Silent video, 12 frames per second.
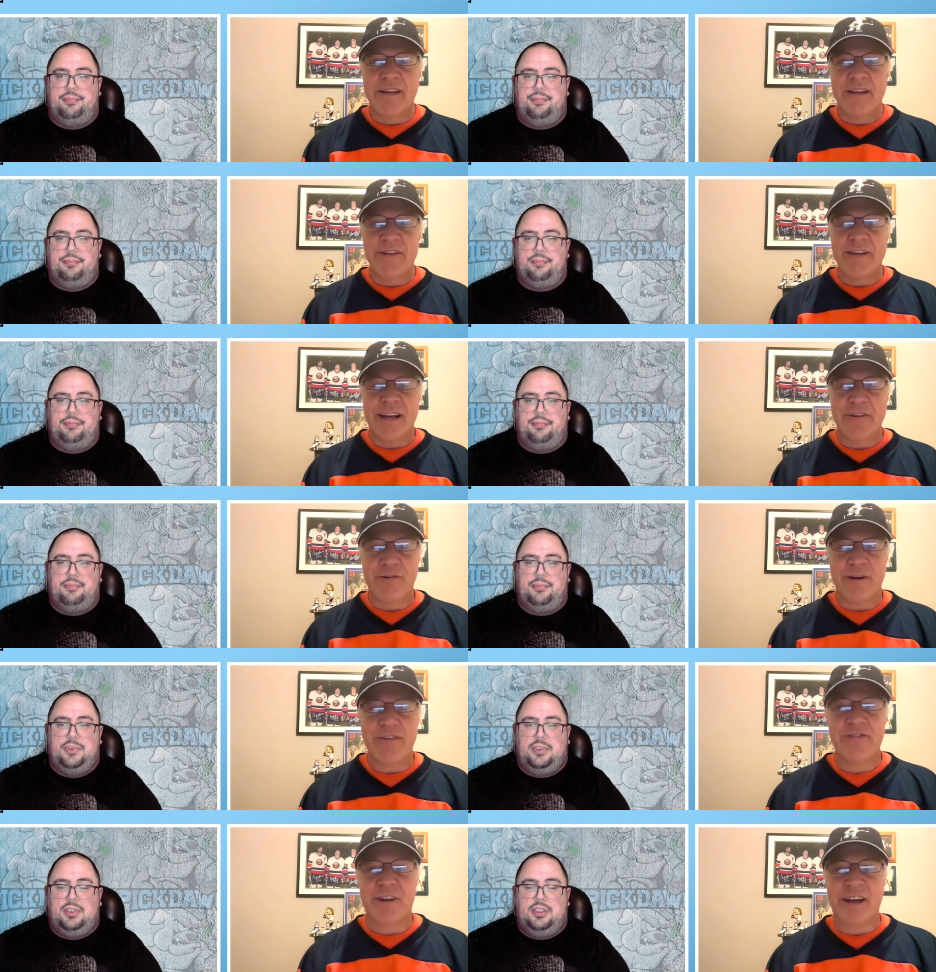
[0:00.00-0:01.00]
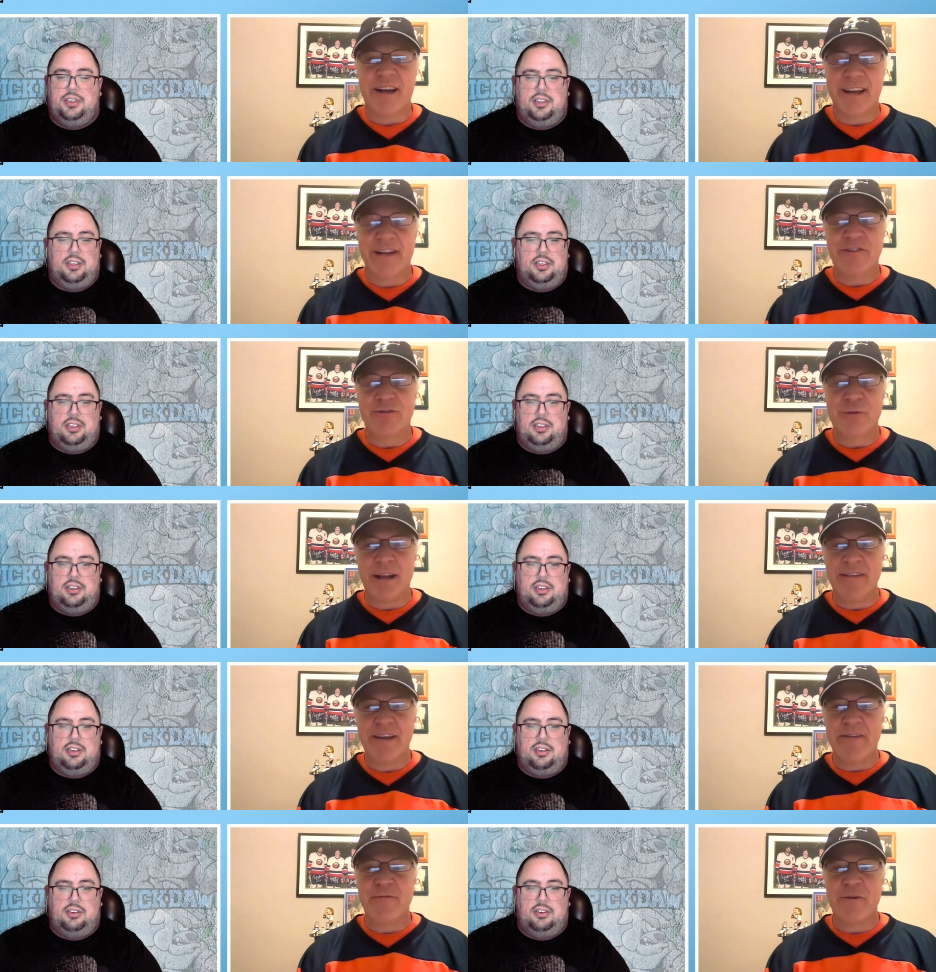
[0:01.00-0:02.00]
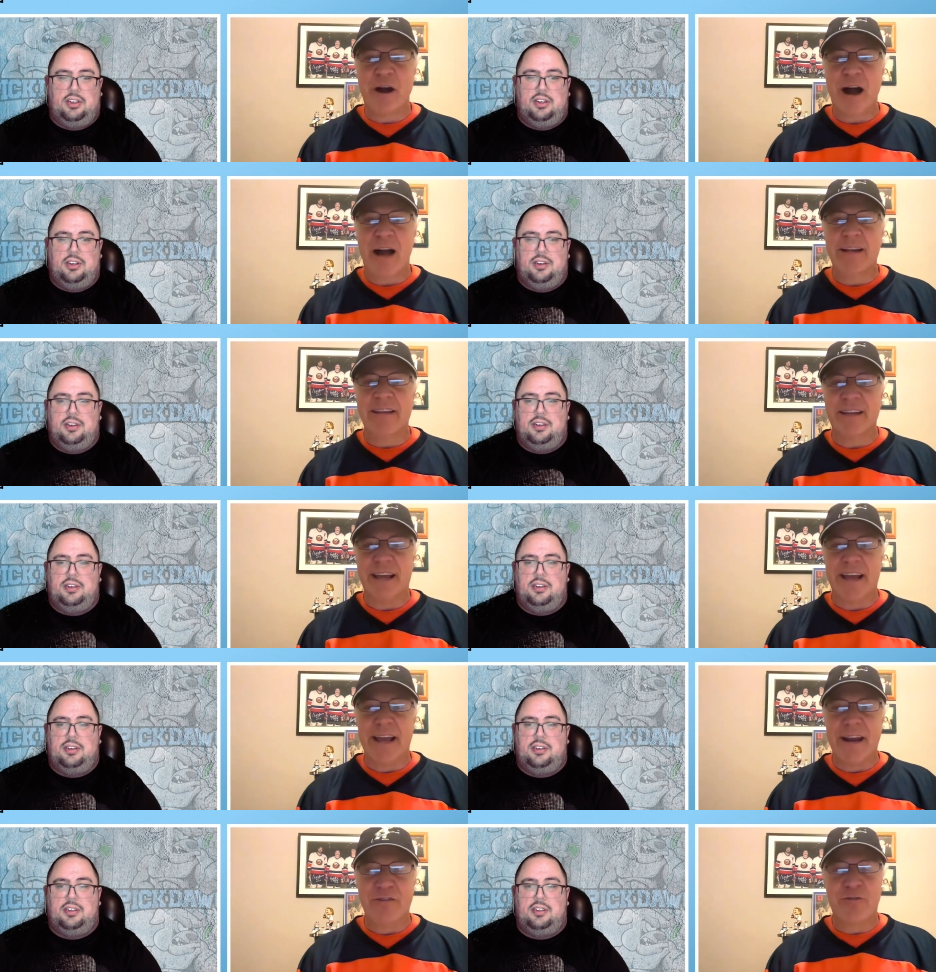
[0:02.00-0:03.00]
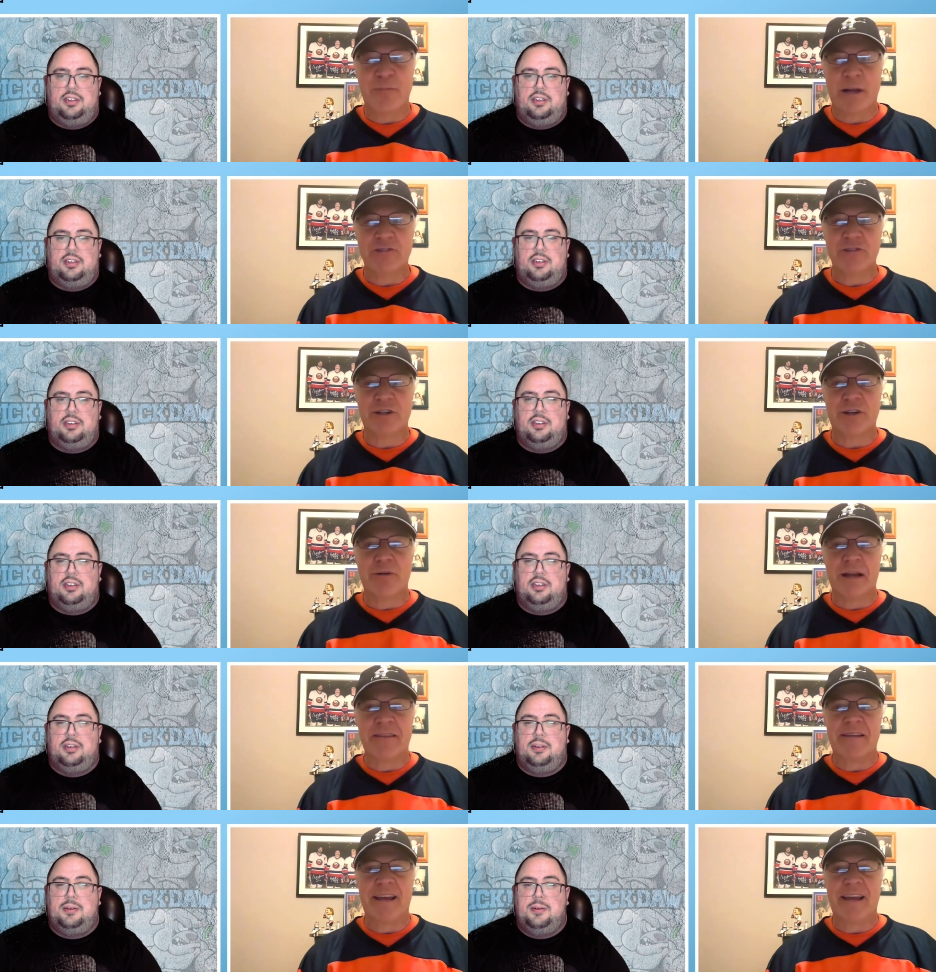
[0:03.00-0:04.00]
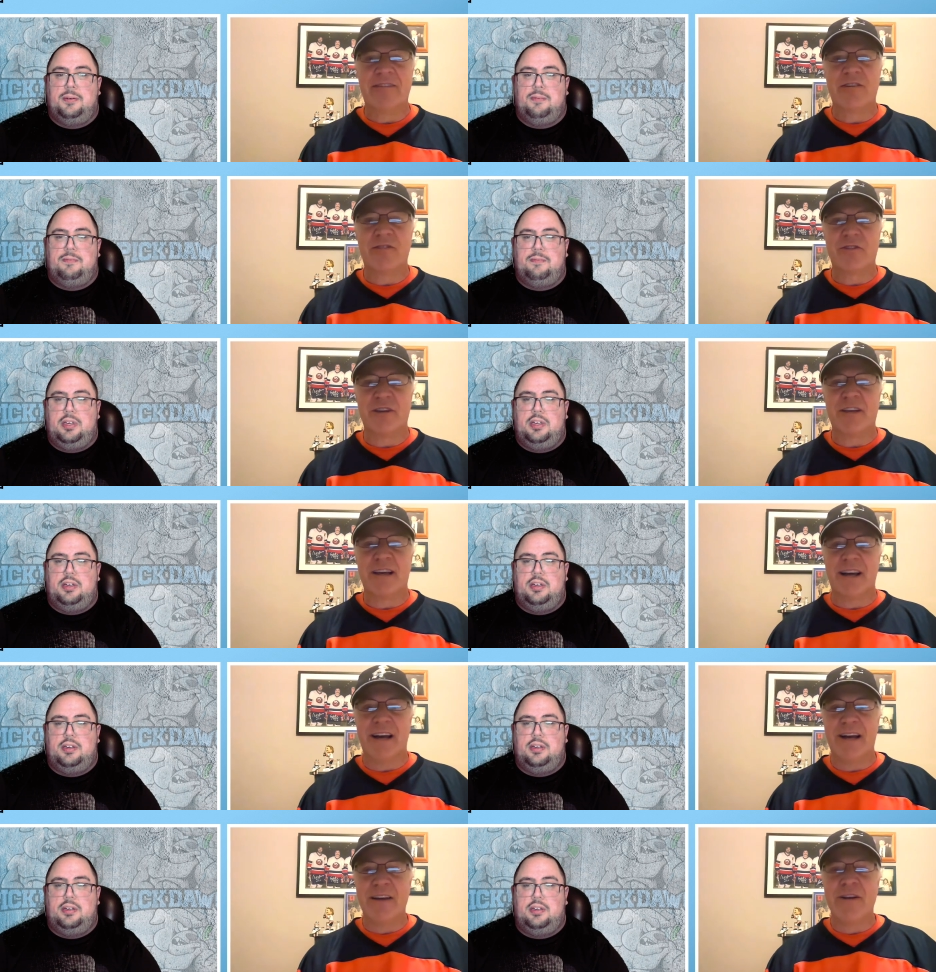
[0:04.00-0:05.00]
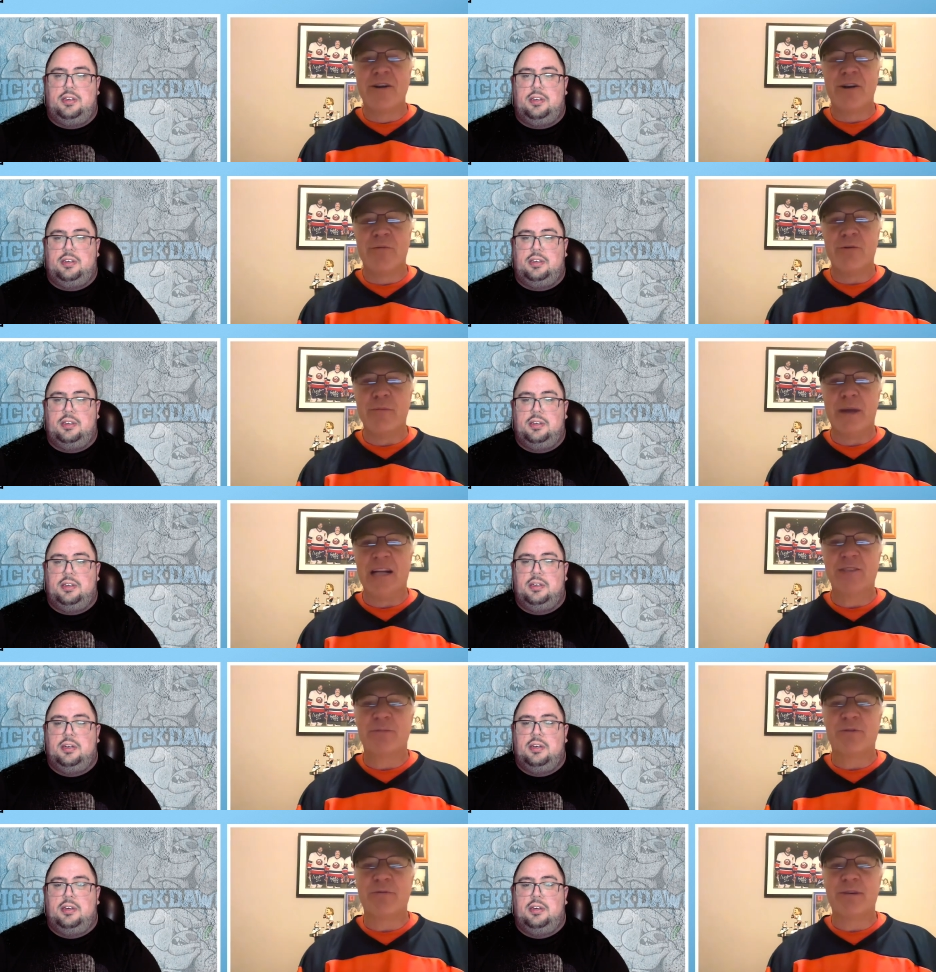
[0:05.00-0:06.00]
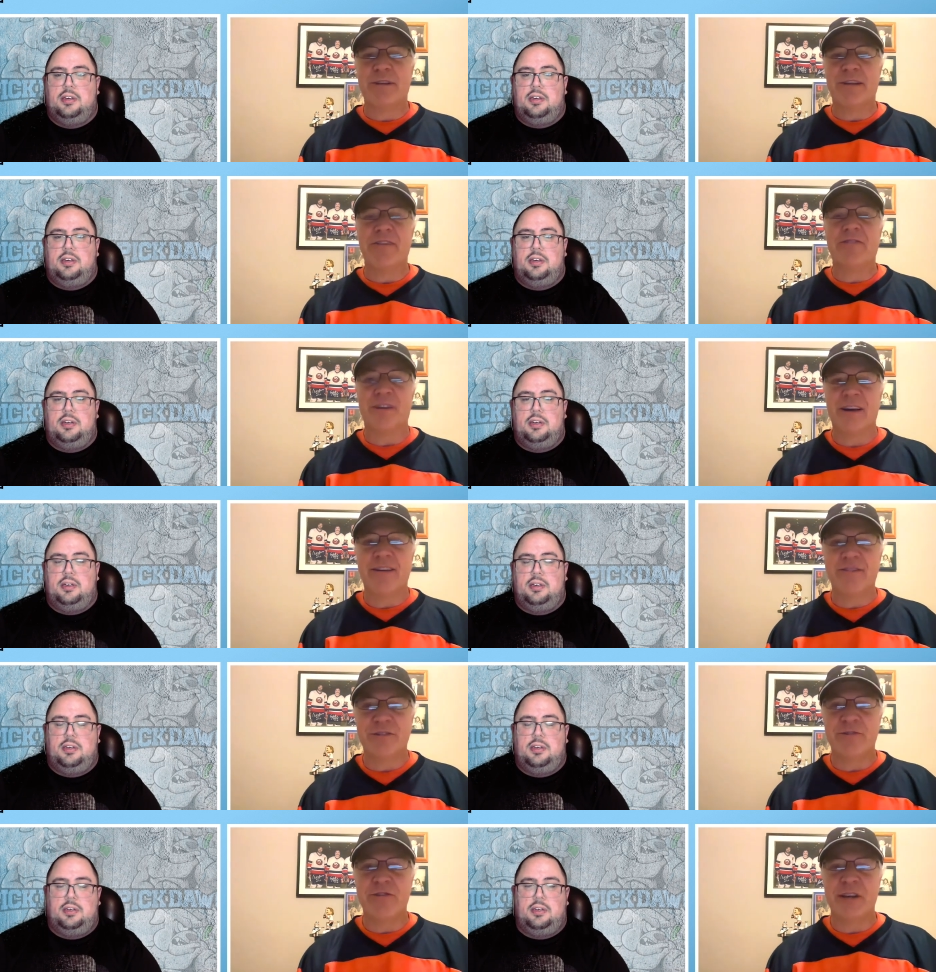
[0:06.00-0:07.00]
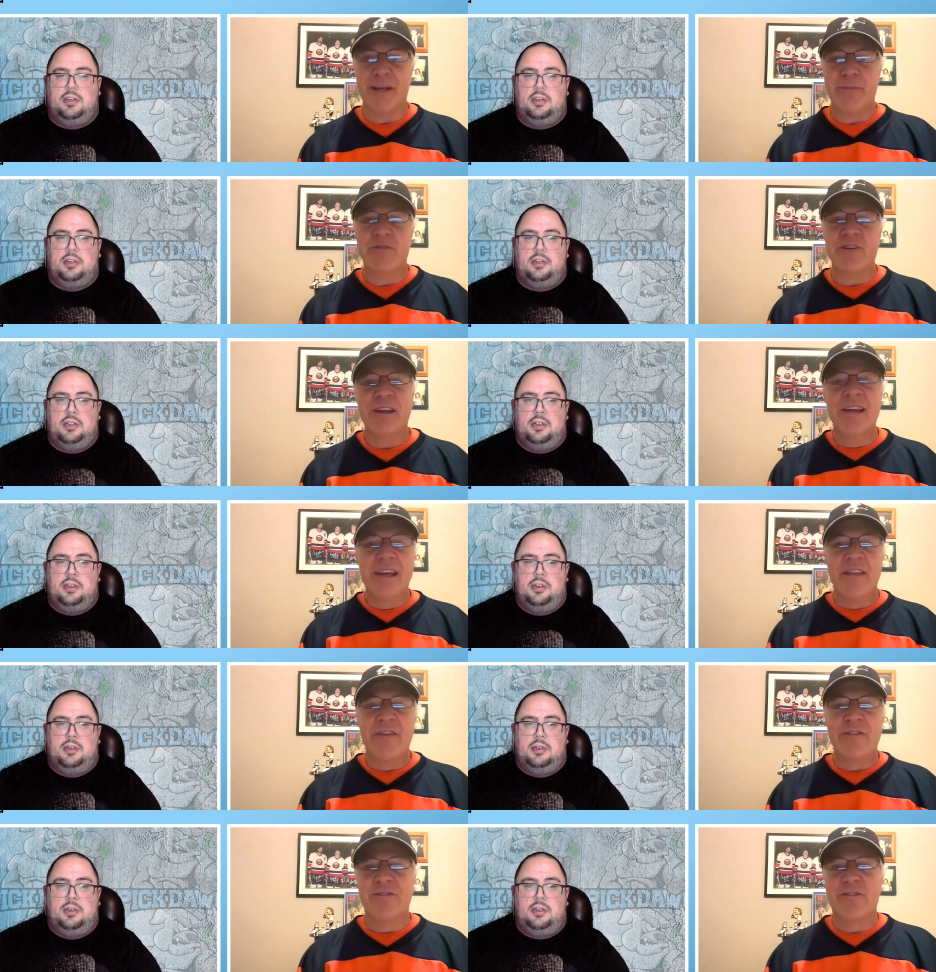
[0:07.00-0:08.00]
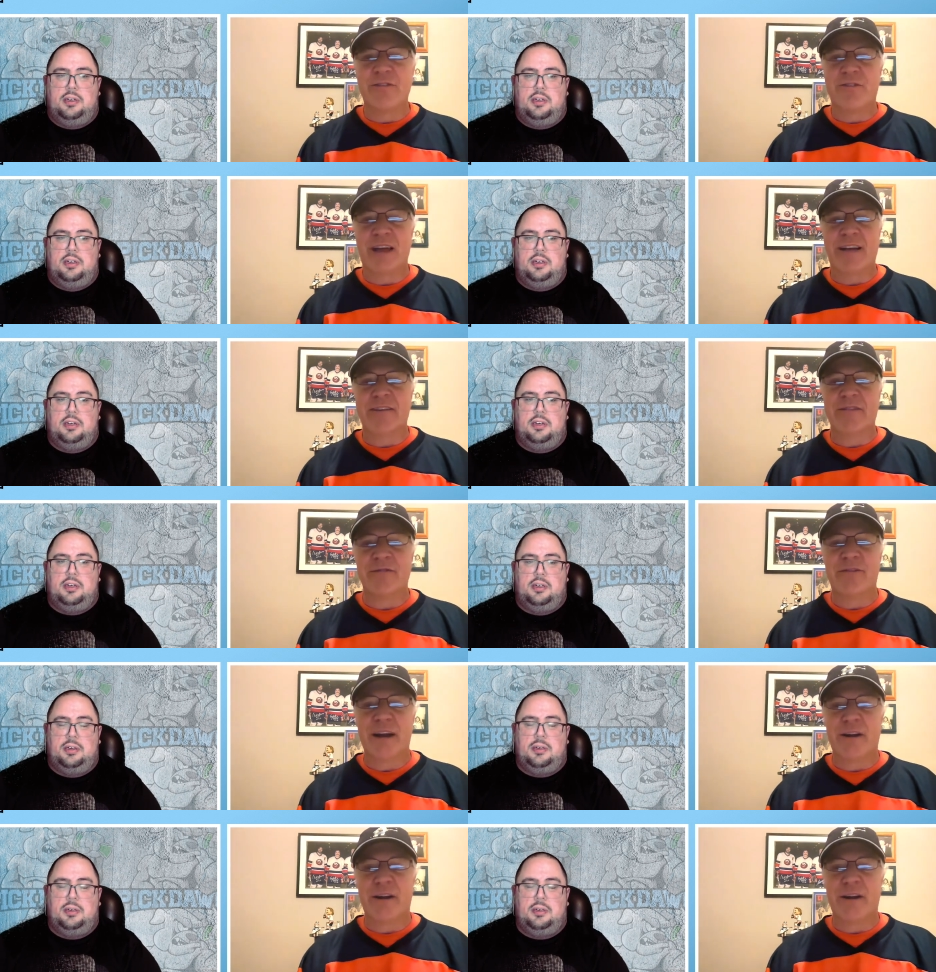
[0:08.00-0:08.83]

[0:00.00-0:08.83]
Speaker 1: Yeah, Chris, uh, it's a great day for hockey, and it's especially a great day to see uh, a rematch between these uh, two teams. This is the second and final